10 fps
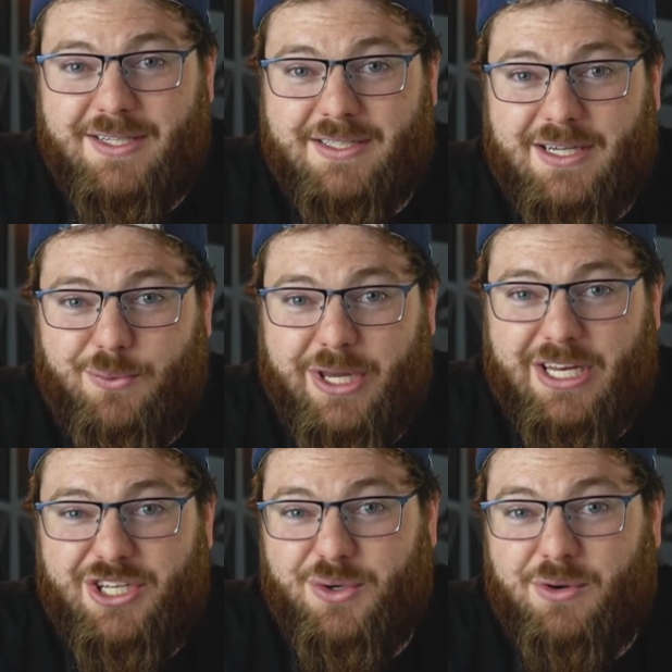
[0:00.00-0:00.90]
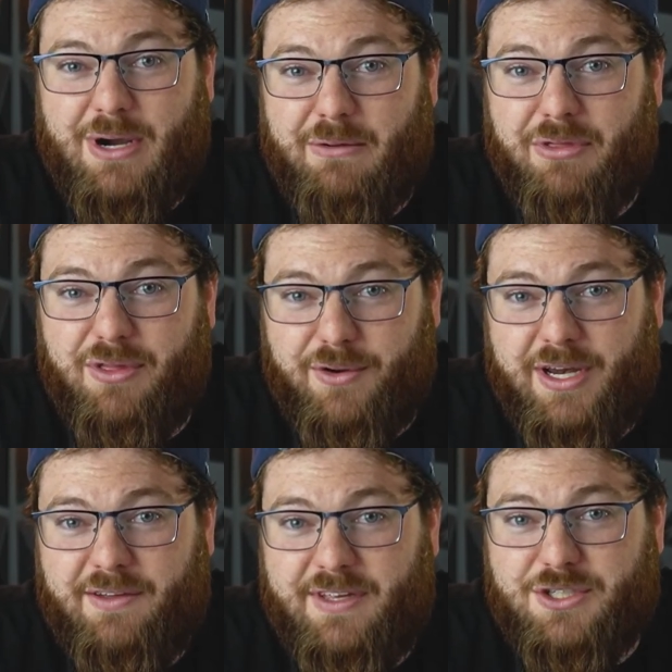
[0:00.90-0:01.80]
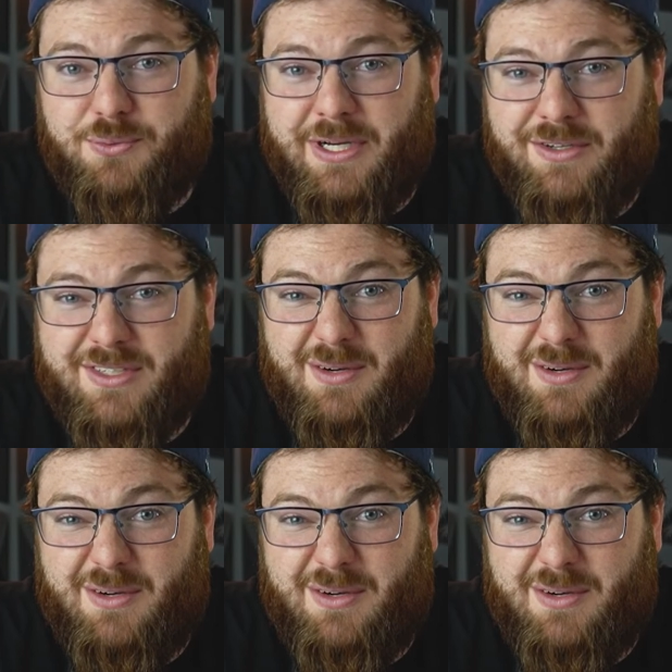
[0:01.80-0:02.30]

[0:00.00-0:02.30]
is that we can do around 30 of these reels